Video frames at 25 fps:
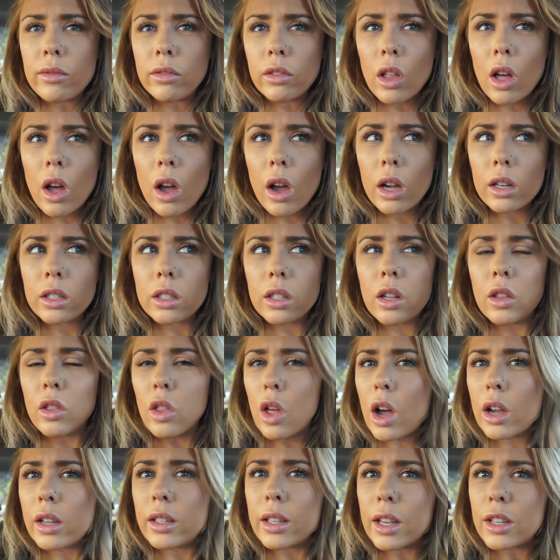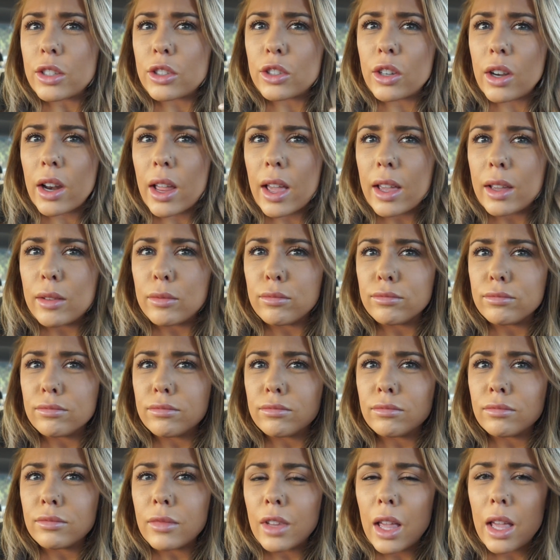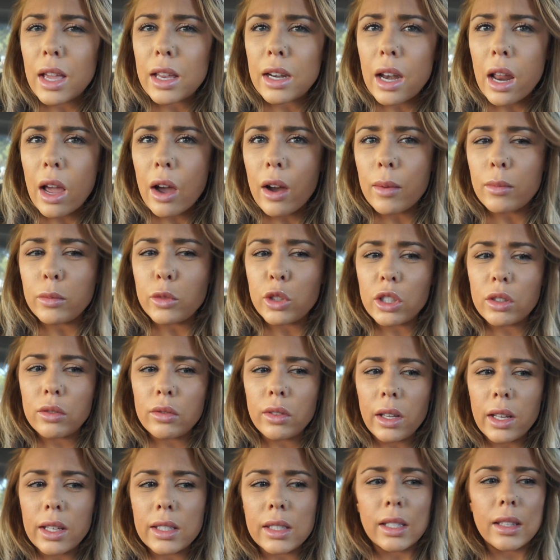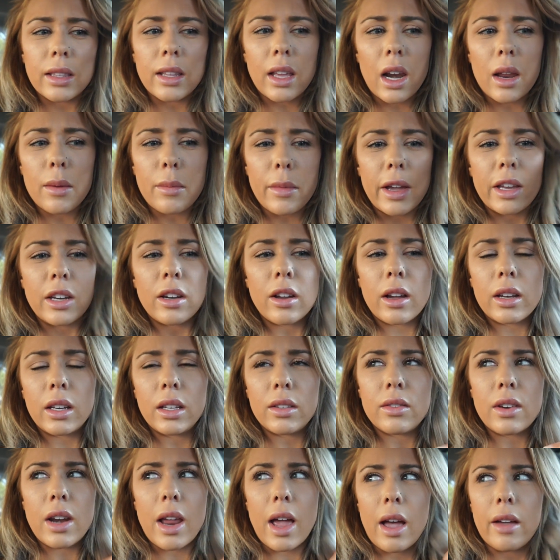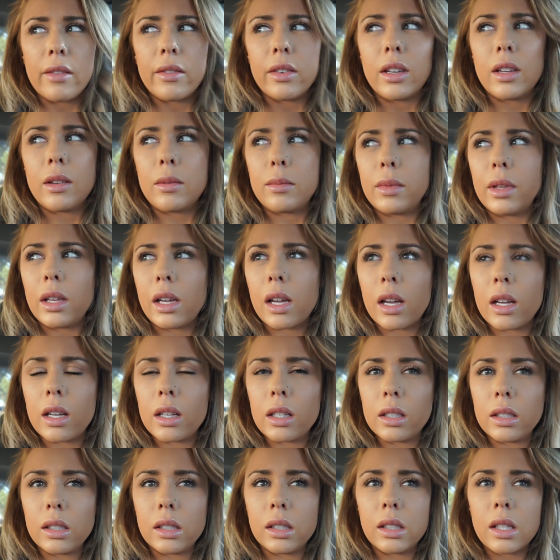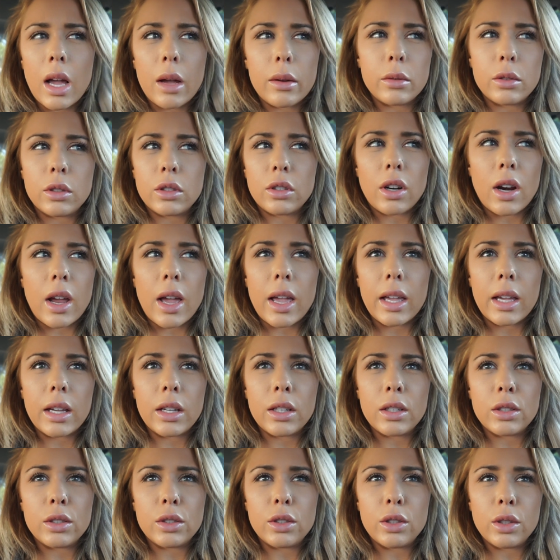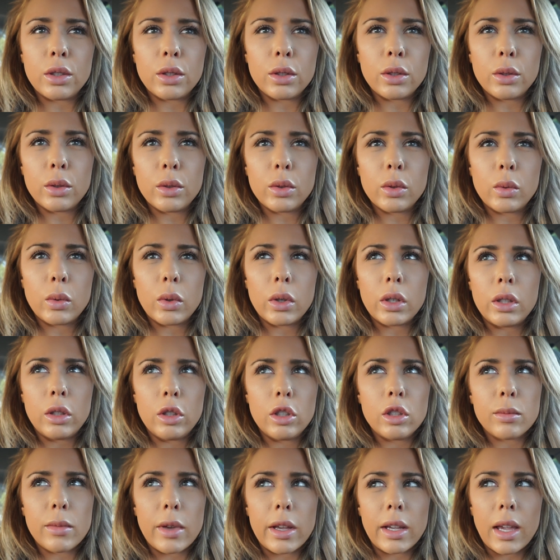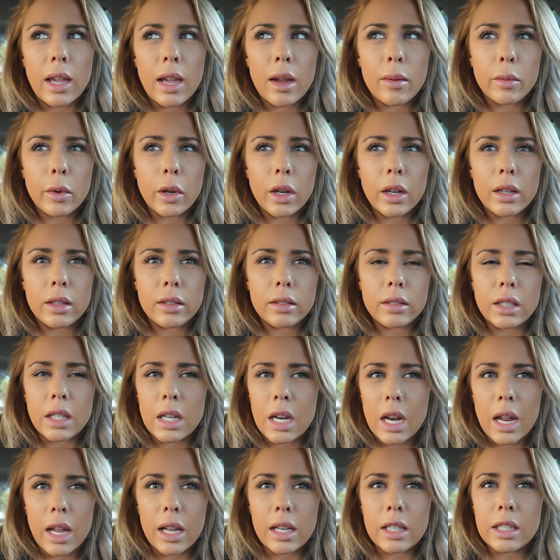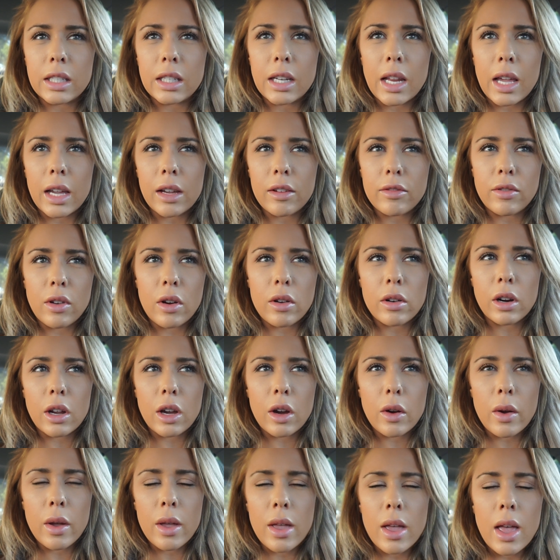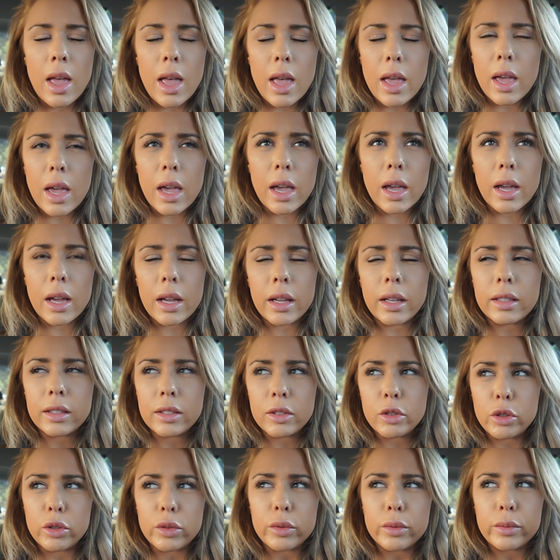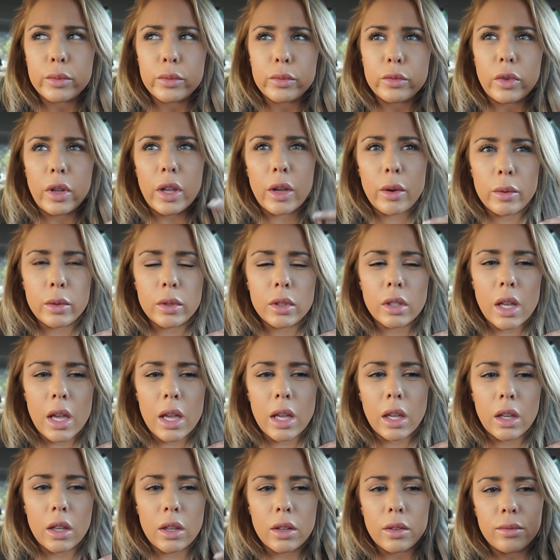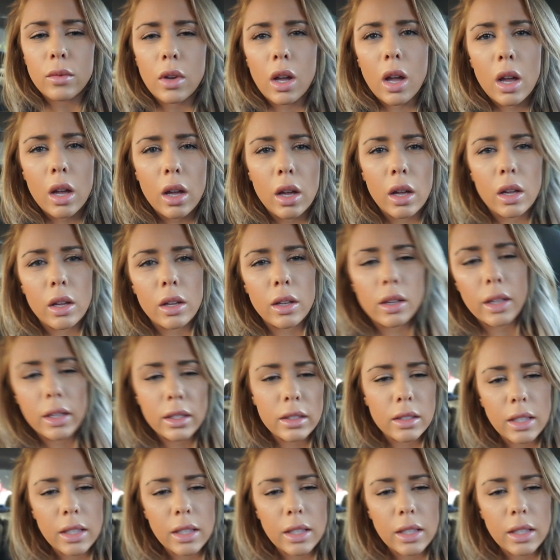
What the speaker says: vlogged a lot yesterday, and now I'm just realizing that I might not even have it because I was trying to use my camera today to take a photo, and it was like, it